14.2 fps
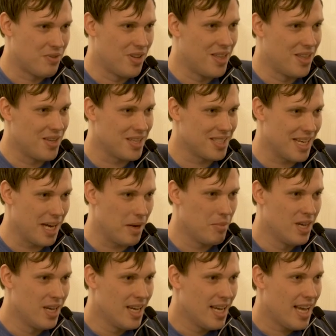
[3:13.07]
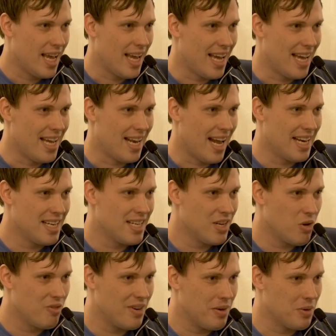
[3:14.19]
for the third time. And I didn't
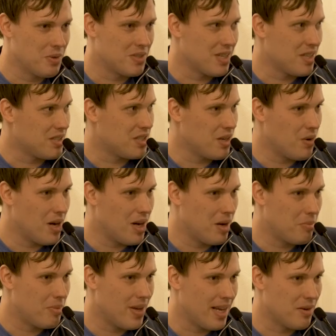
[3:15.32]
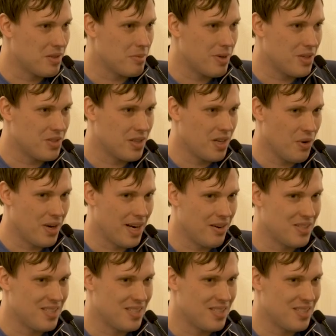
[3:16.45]
know if anyone was going to show up. And I was about to go and I